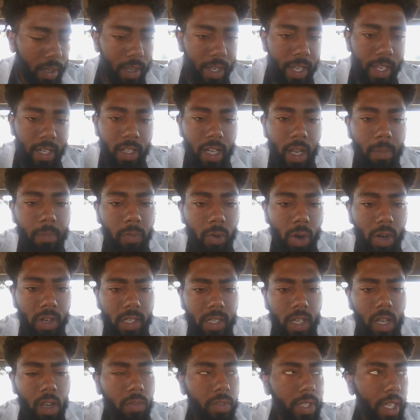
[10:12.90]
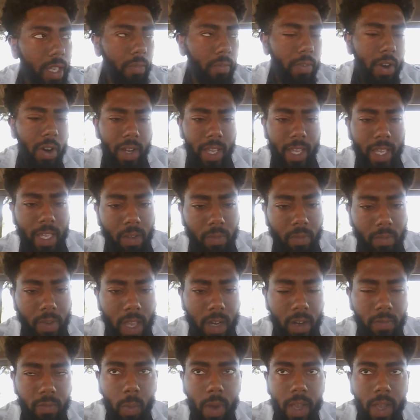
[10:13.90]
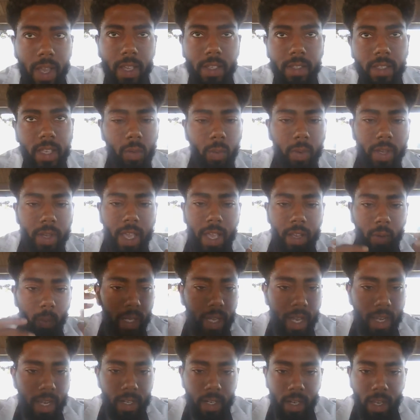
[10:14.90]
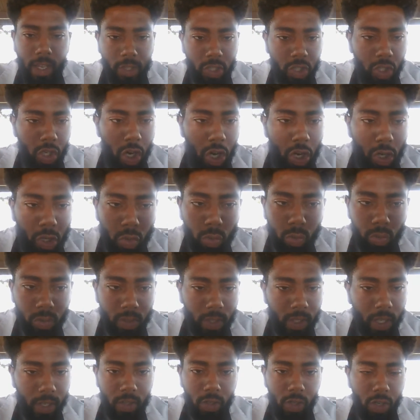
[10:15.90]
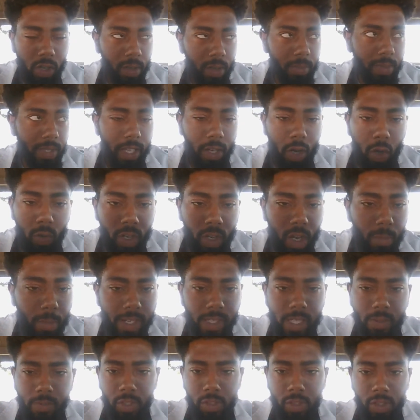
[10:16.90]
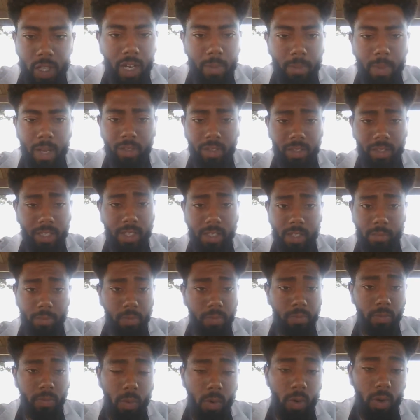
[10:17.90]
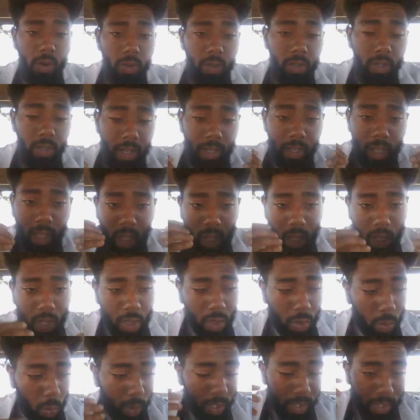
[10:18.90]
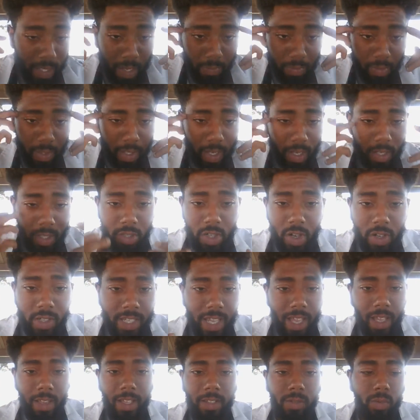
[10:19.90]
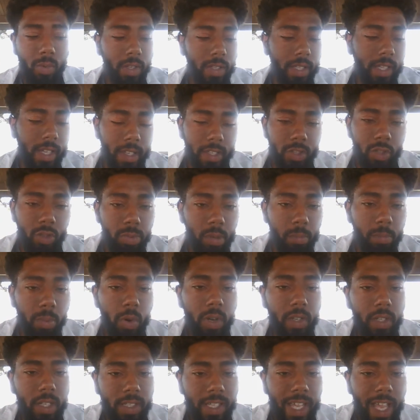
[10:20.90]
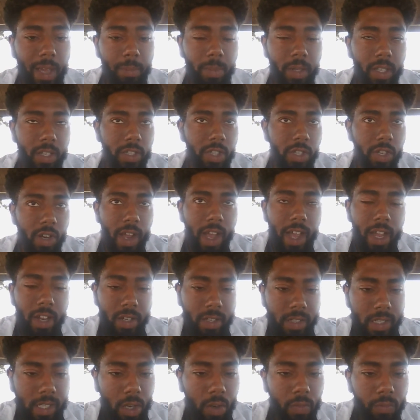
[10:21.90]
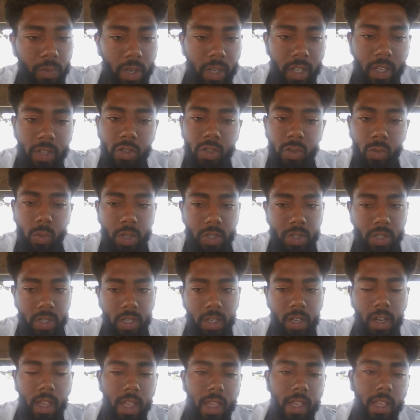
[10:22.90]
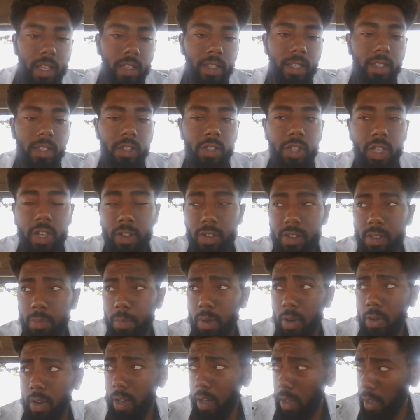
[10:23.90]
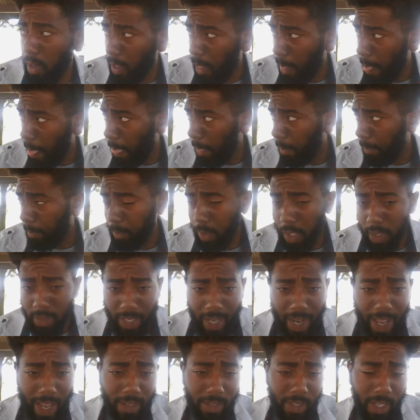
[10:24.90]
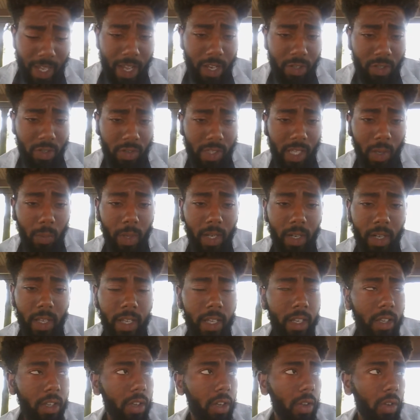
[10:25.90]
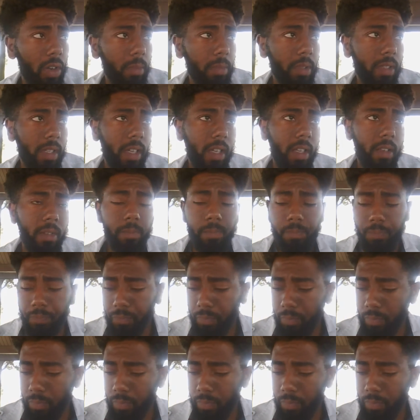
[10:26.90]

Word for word: uh, income for ourselves in very innovative ways. Like we have, we got to like start new, like you know what I'm saying? Oh, nobody's ever thought about this before. like we definitely got to start. Tap, that's what I say. It's super important to tap into your higher self, your intuition, listen to your spirit, because it has the answers that we need. You know what I'm saying?